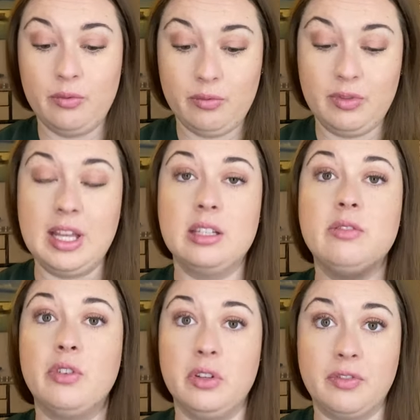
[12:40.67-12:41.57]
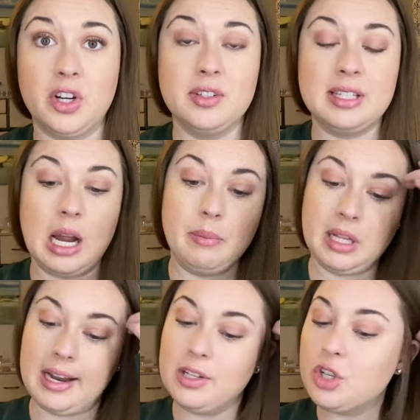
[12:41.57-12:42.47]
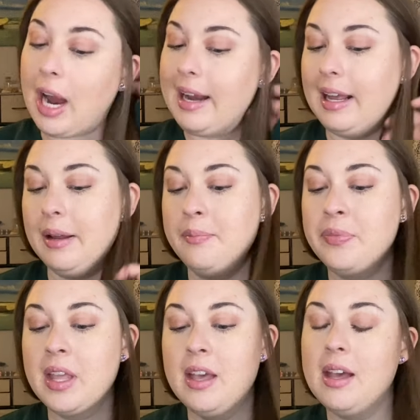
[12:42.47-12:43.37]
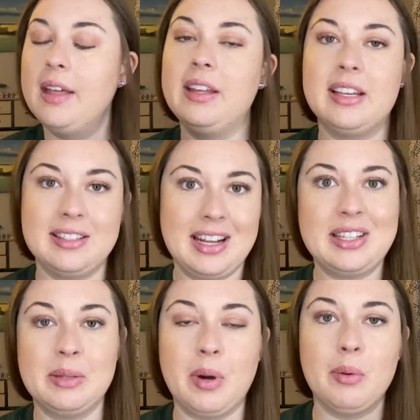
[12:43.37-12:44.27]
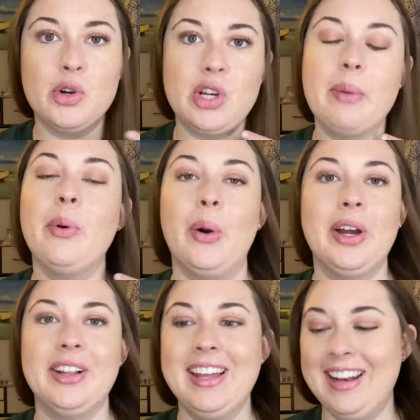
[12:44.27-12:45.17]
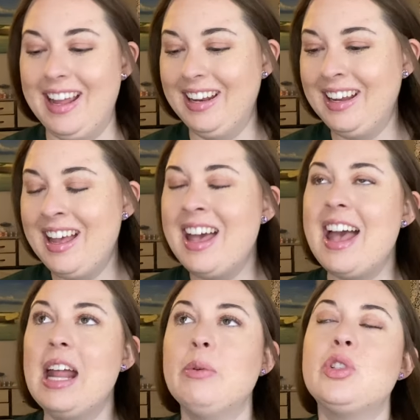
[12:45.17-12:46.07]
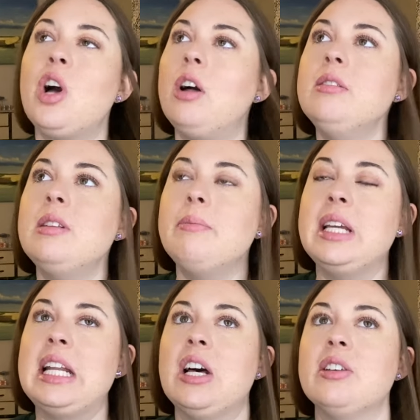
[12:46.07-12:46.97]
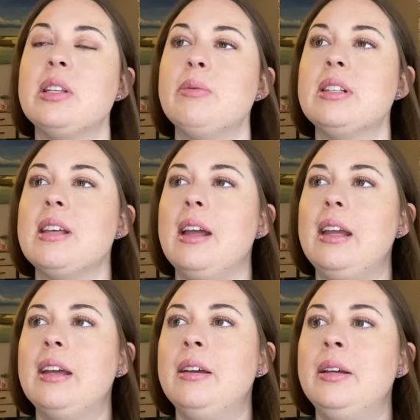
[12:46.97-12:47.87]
this for the first time that I tried it. I think because it has the barbershop oil in it. And it was called something else. It was like